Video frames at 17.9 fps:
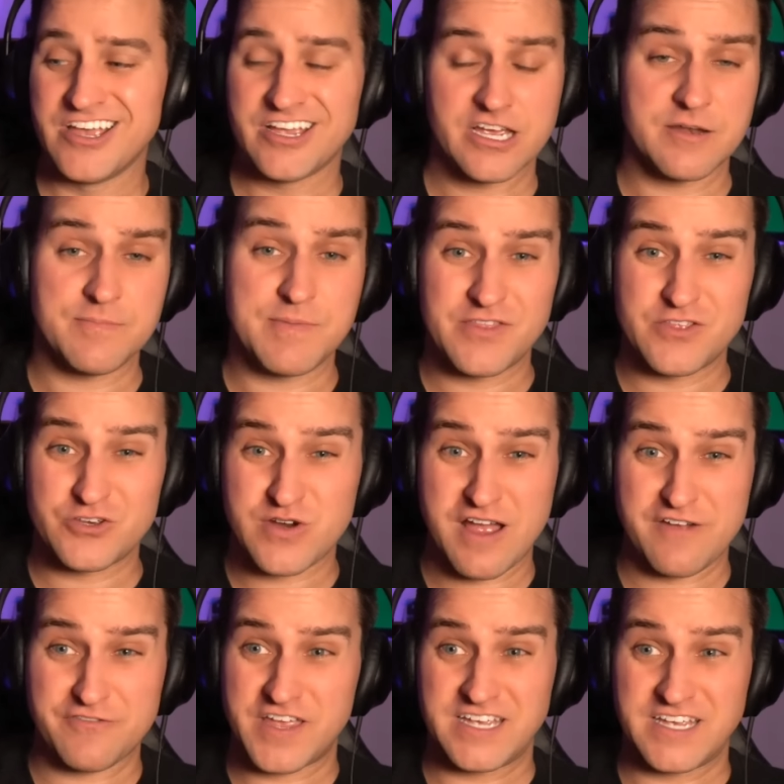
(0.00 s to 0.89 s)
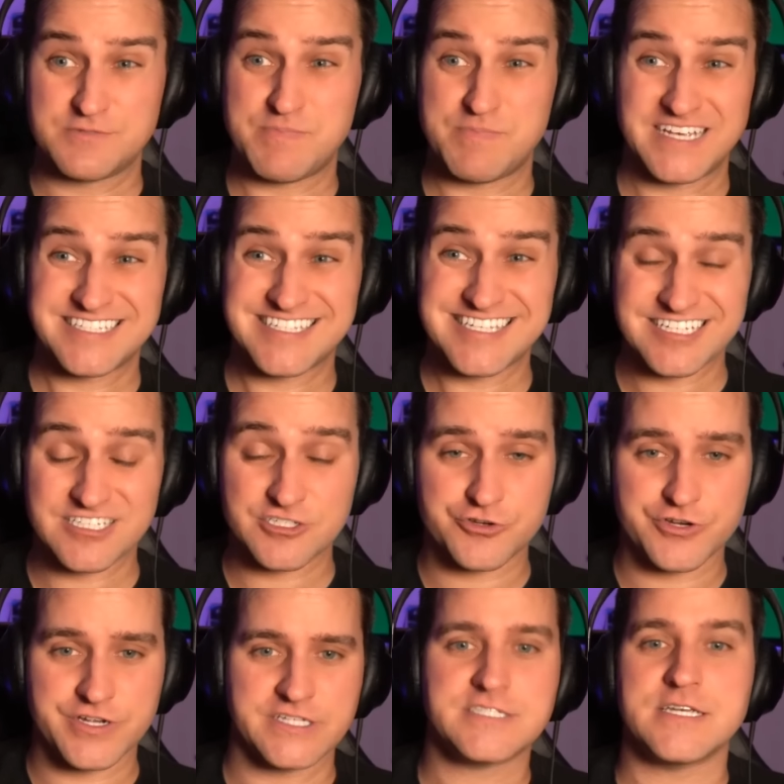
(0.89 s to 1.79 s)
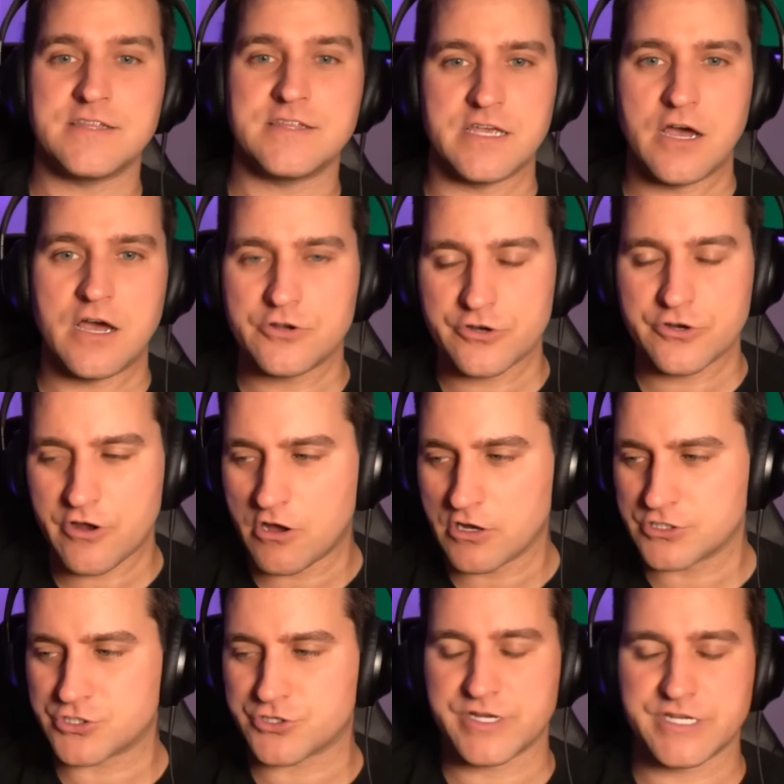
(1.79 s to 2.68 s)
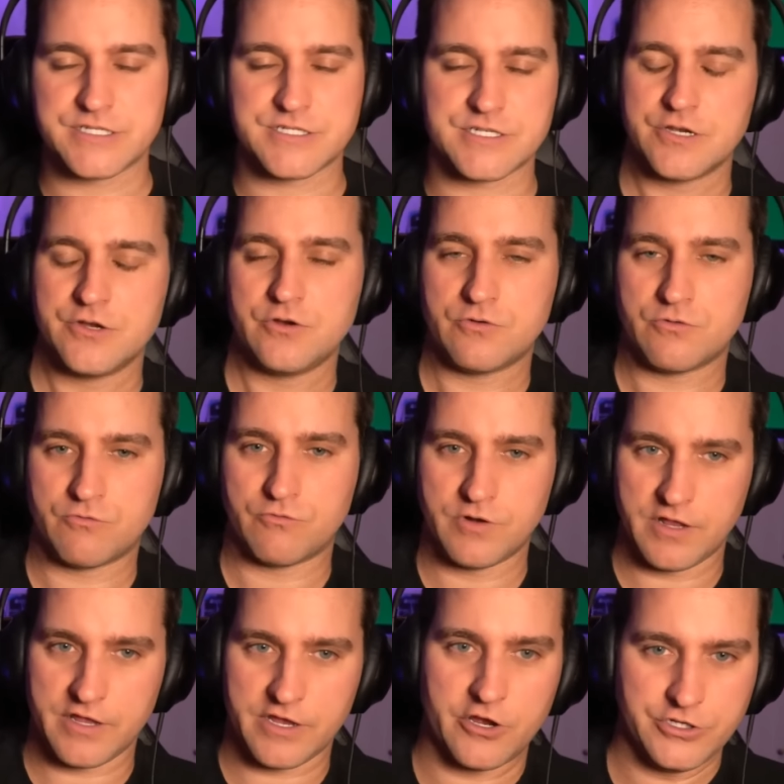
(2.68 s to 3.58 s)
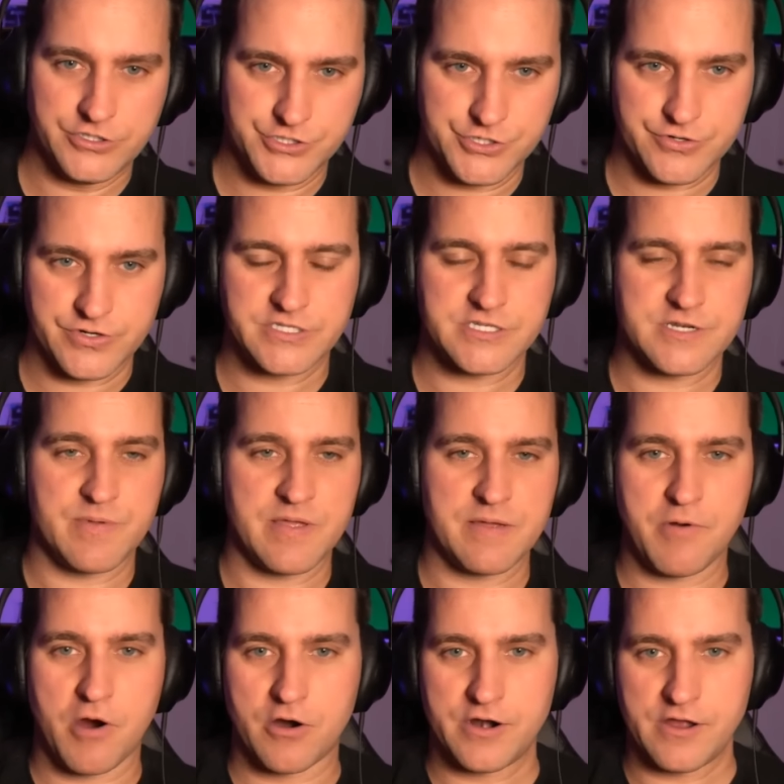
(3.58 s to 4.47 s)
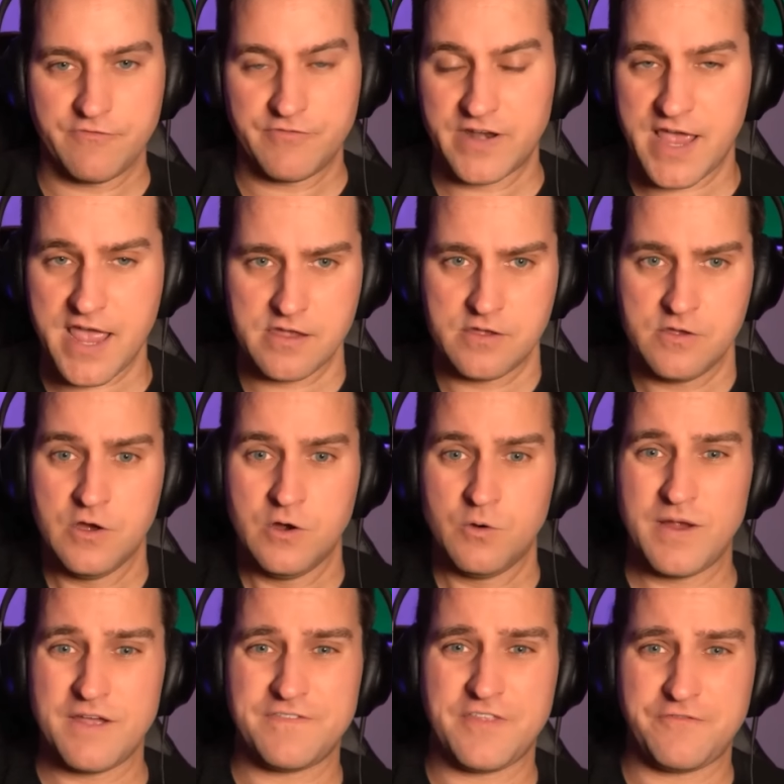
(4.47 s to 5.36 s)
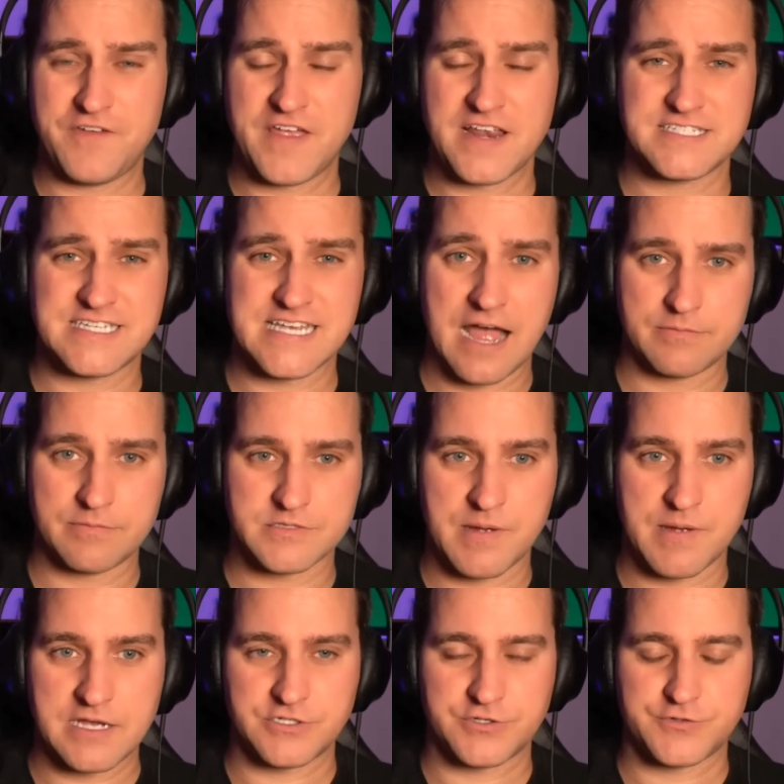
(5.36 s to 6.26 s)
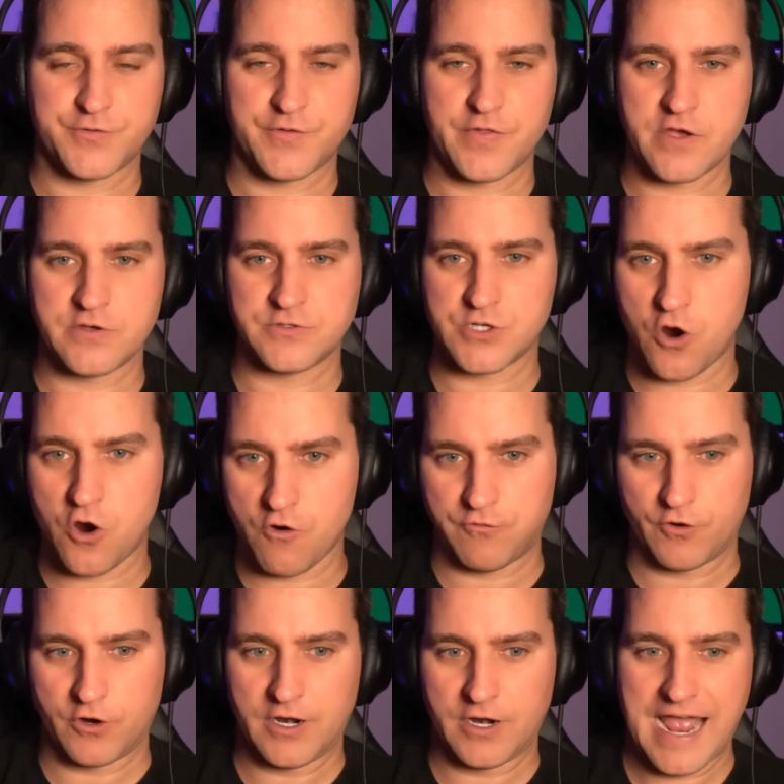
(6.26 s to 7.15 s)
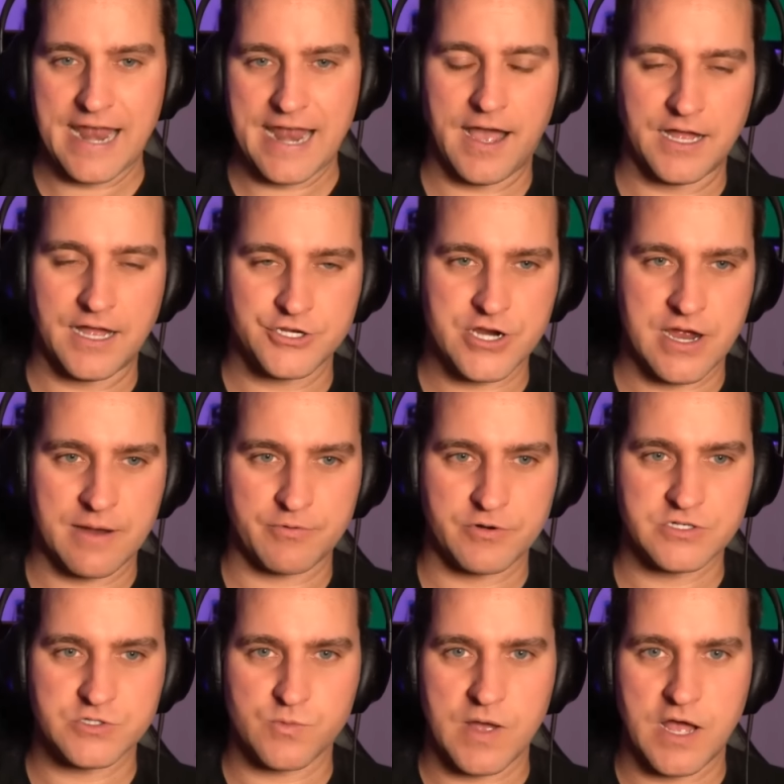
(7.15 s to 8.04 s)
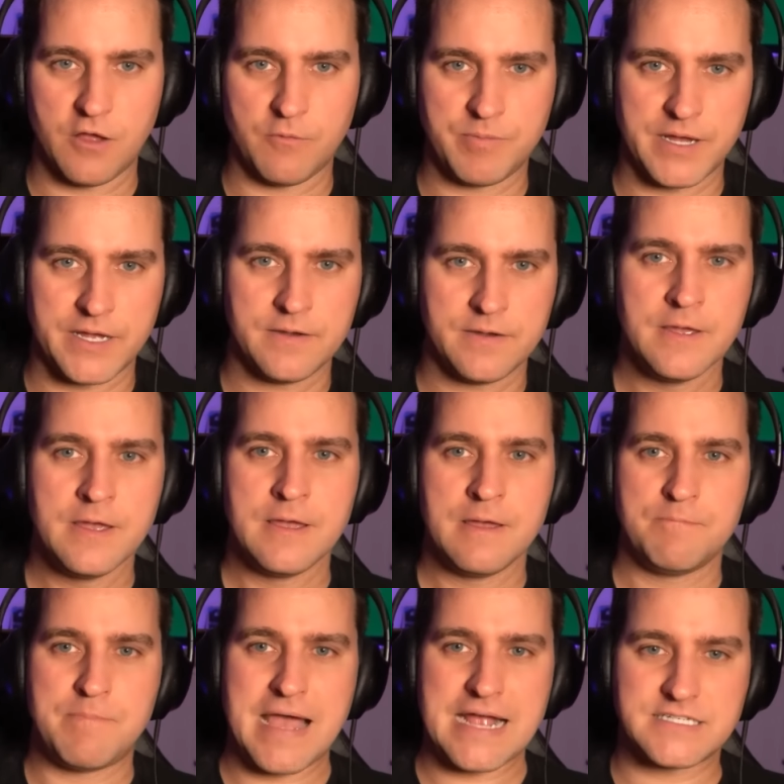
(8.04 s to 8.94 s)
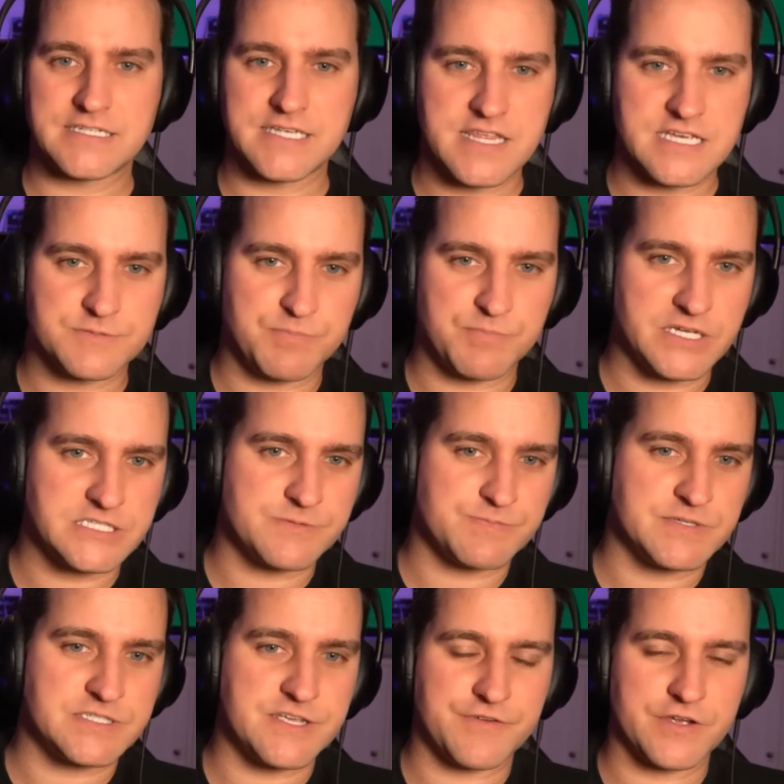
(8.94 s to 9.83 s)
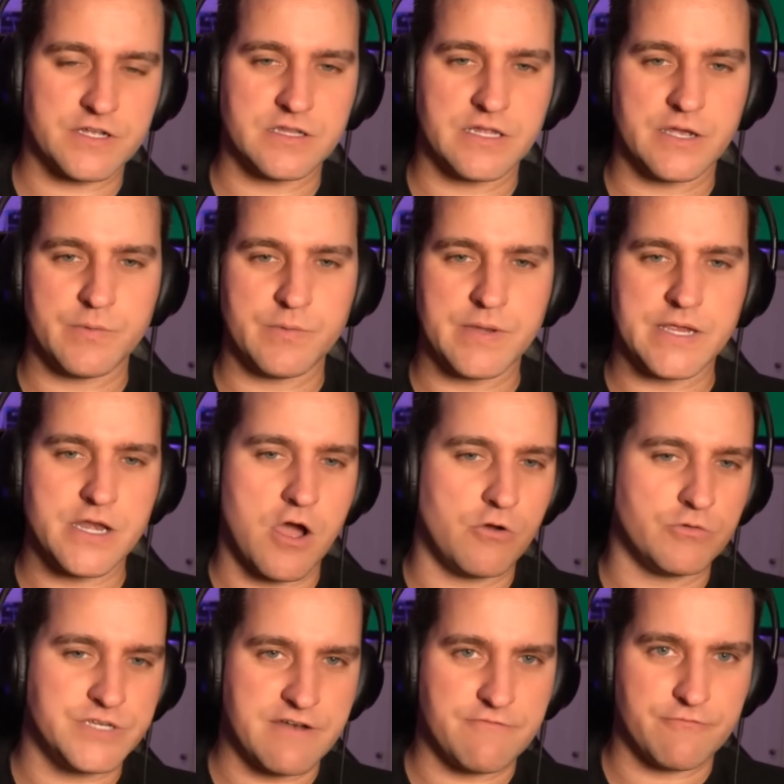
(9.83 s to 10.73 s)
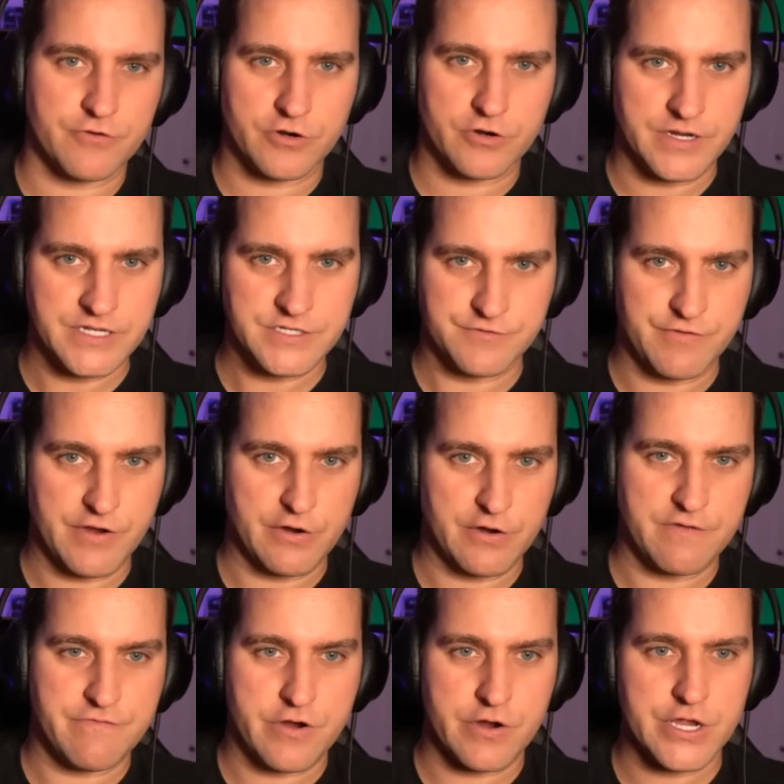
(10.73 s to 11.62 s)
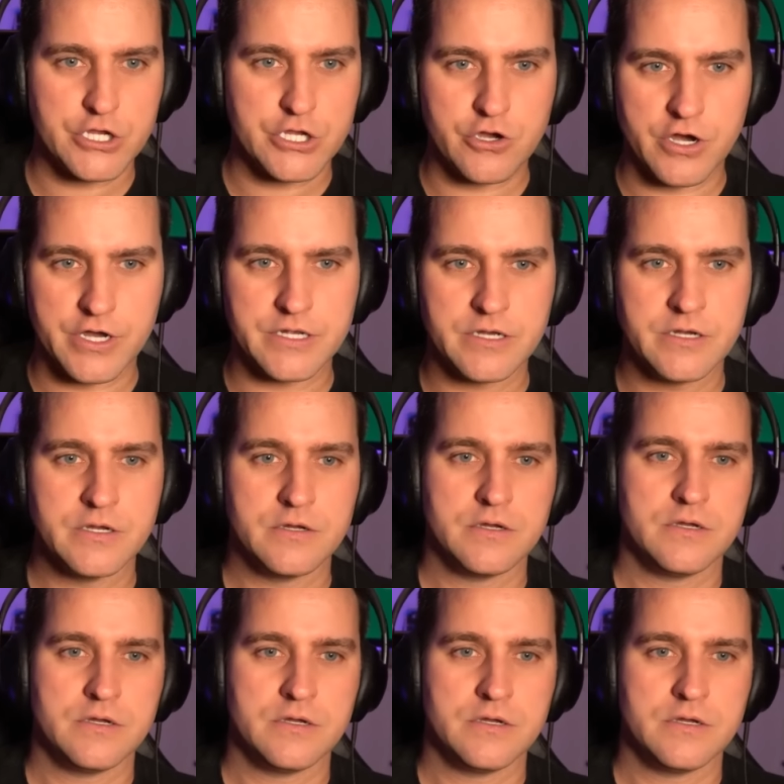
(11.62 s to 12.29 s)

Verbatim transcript: Going to be in the DraftKings pick six streets and the underdog streets really good streets to be a part of. And hey, we have the fantasy optimizers for those over at OddsShopper as well. But Back to this place specifically, we know Denver is very, very good.